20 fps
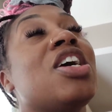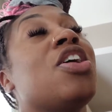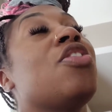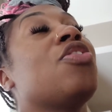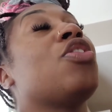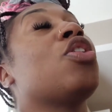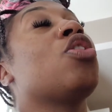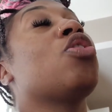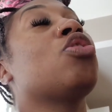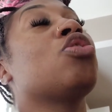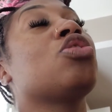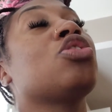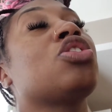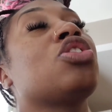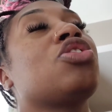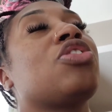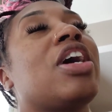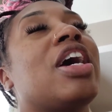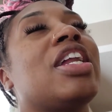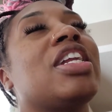The whole
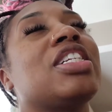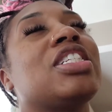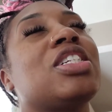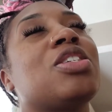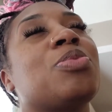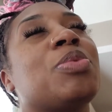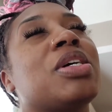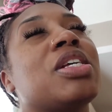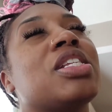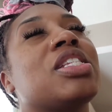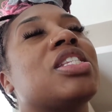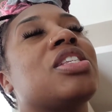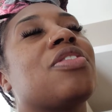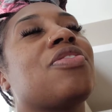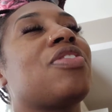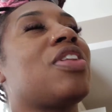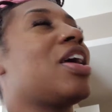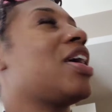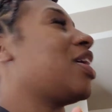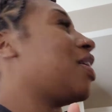strategy was to
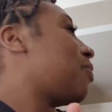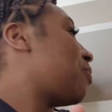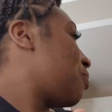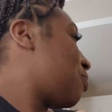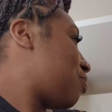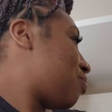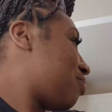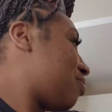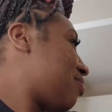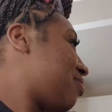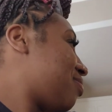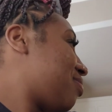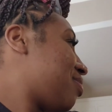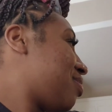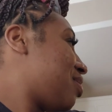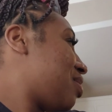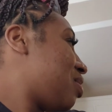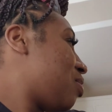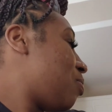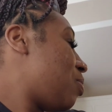fly him.
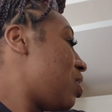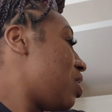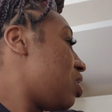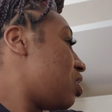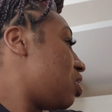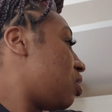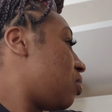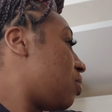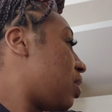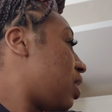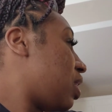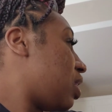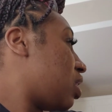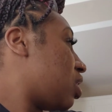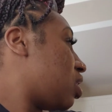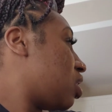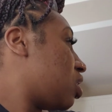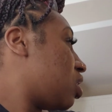What are you doing?